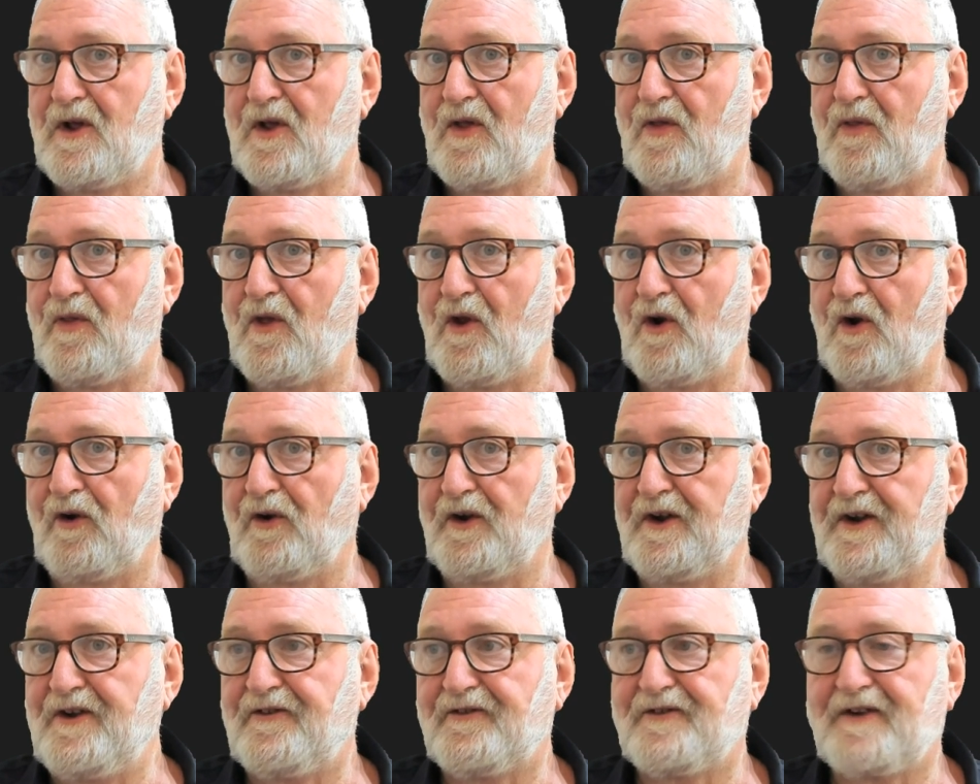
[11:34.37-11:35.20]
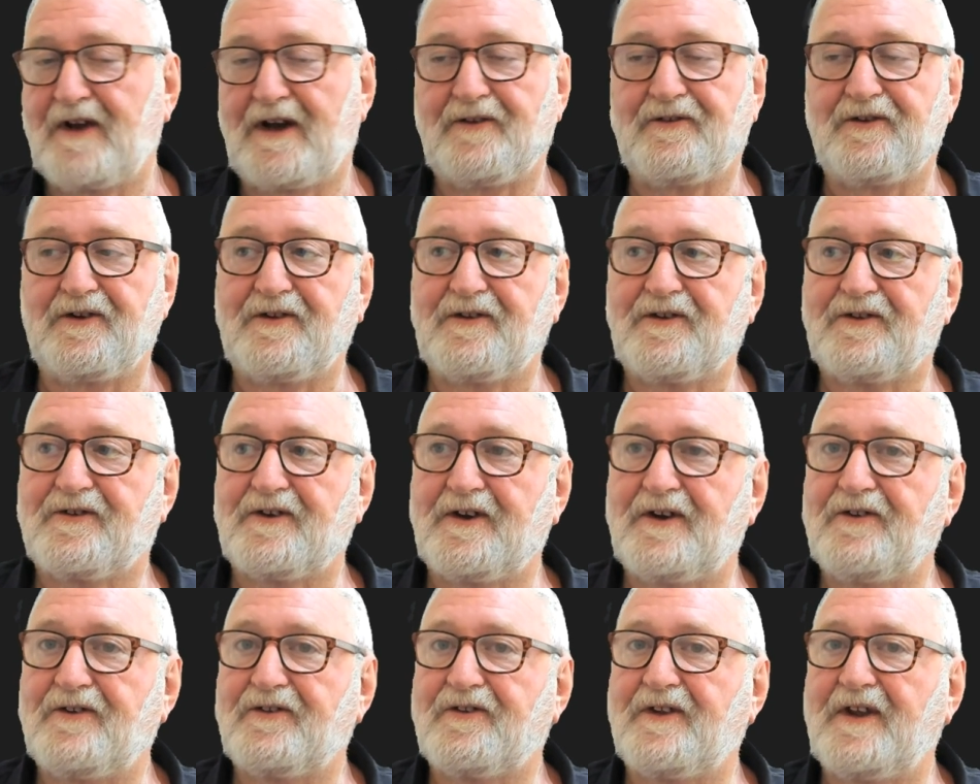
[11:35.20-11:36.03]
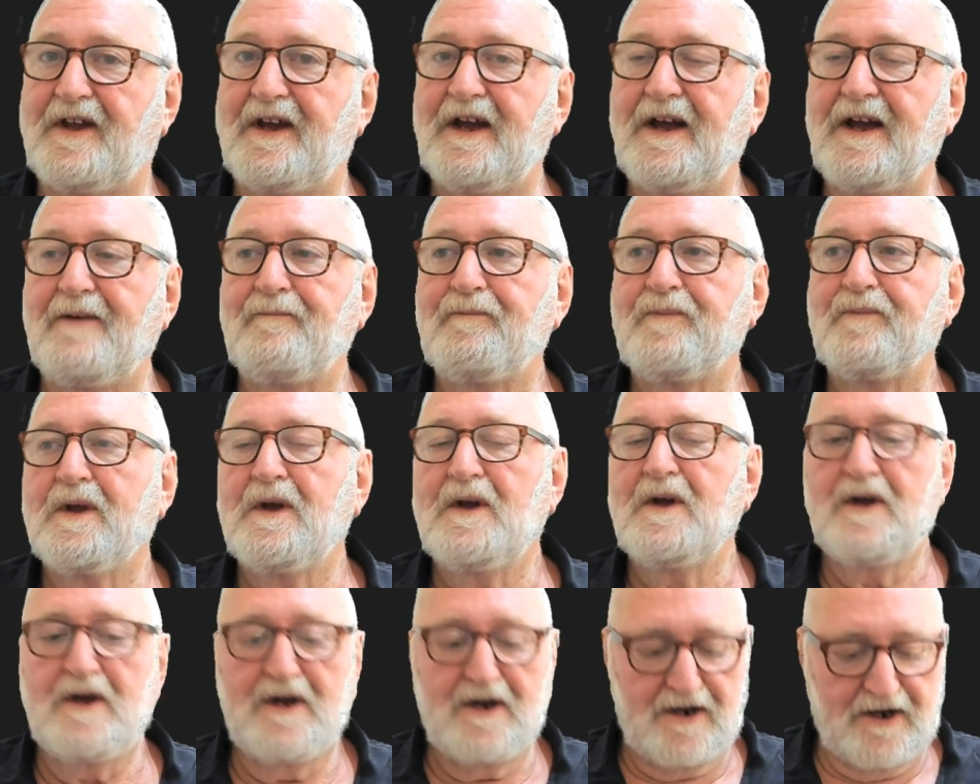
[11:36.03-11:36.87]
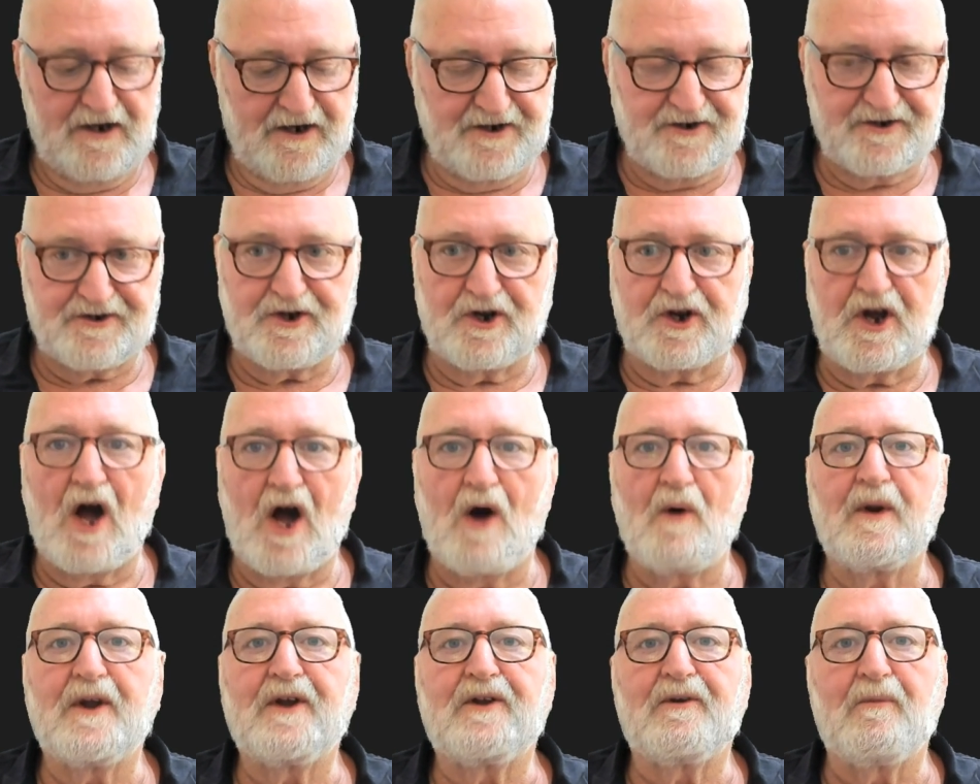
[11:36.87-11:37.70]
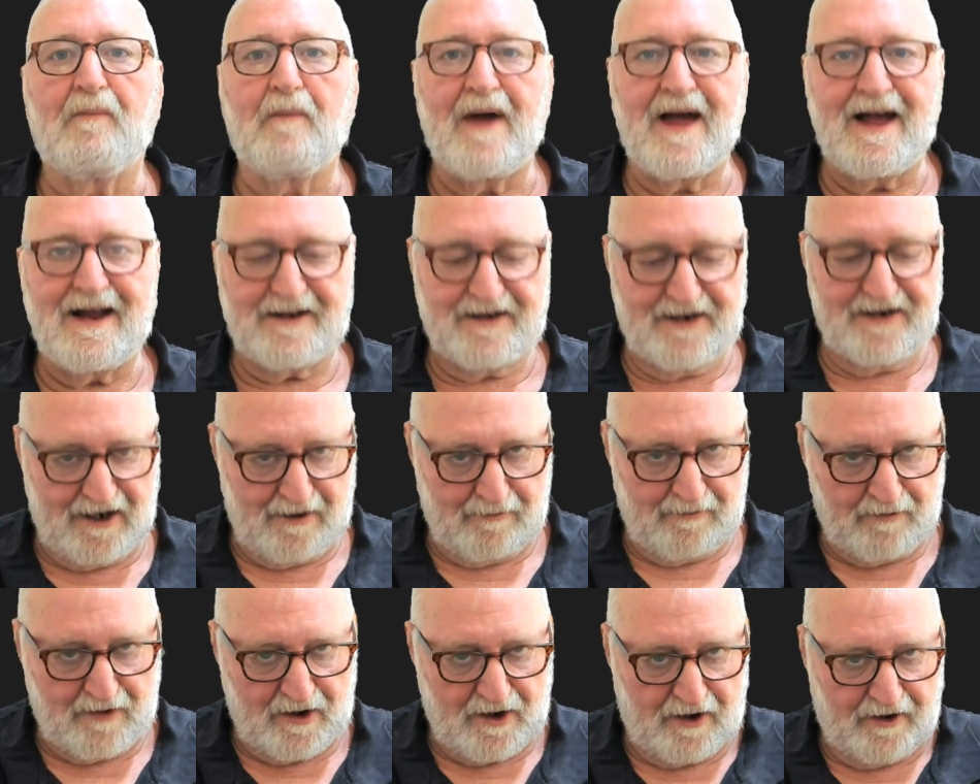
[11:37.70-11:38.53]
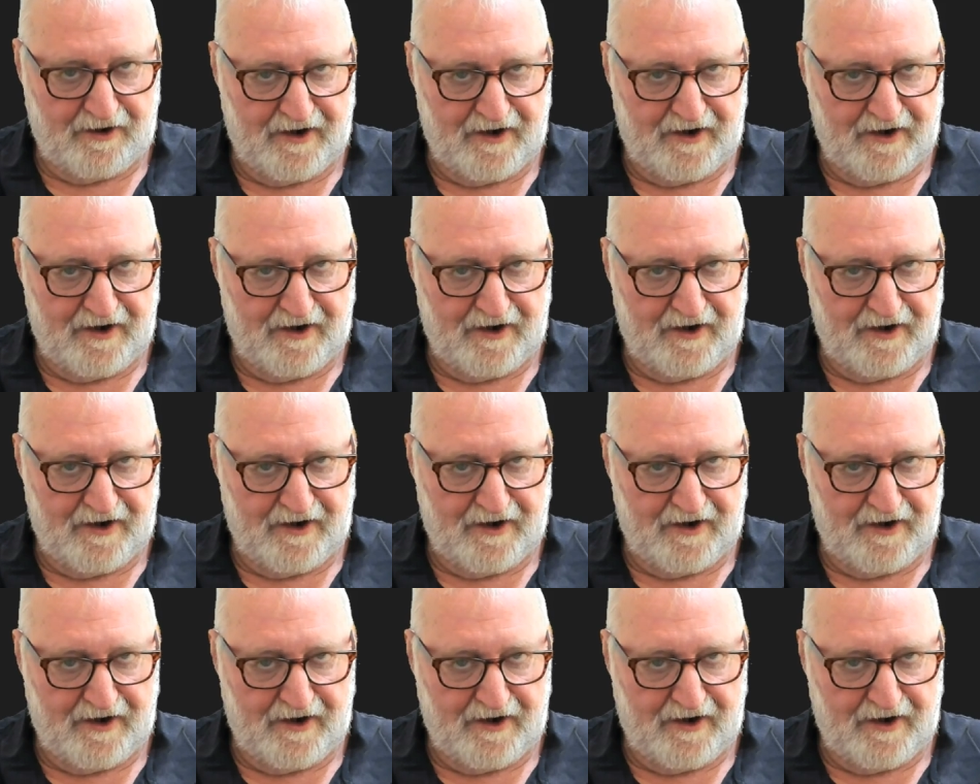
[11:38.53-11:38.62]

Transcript: the list, as it says there, is to go into markdown mode.